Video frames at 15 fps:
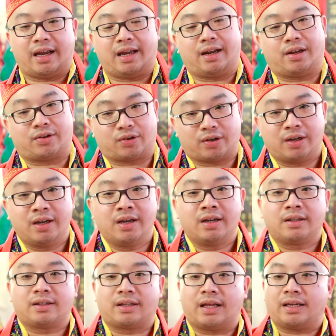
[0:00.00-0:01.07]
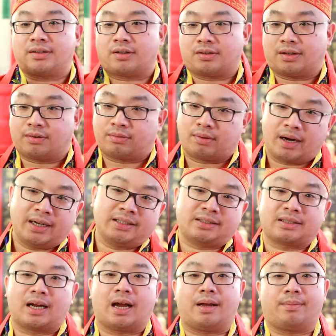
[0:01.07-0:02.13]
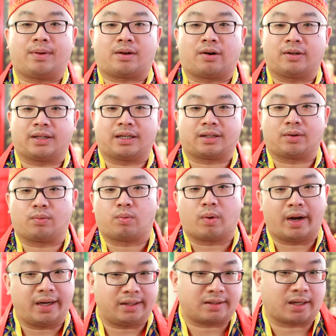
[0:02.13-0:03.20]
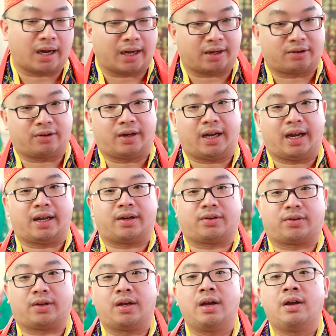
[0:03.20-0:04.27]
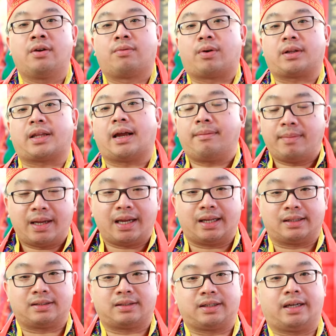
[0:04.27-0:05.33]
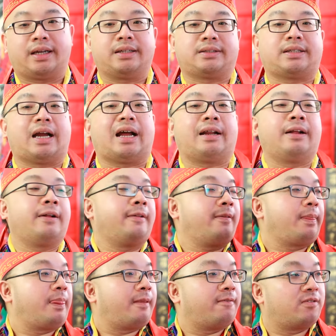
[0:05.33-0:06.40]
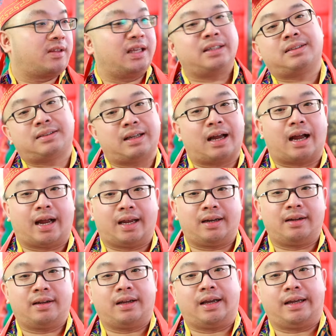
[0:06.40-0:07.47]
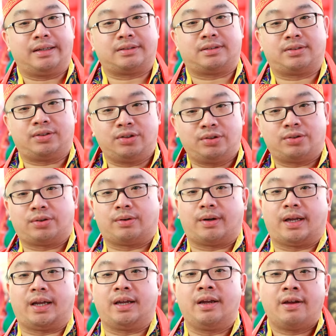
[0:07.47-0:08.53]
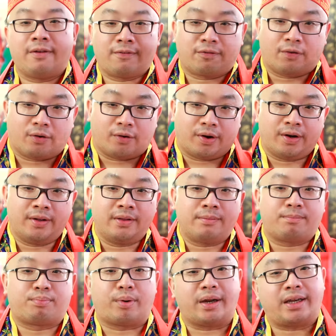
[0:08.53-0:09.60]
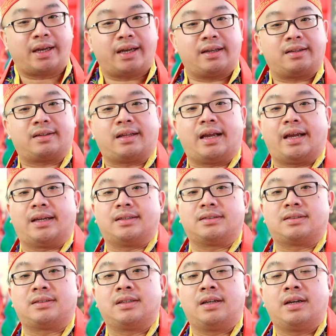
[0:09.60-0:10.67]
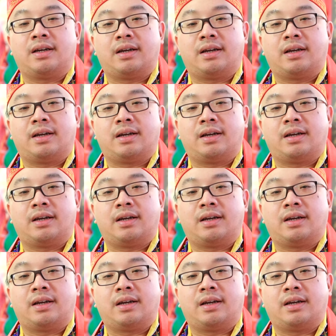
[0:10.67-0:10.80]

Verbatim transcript: energy. Things on the right side, we call that the white tiger energy. What that means is that this side is usually for bringing things,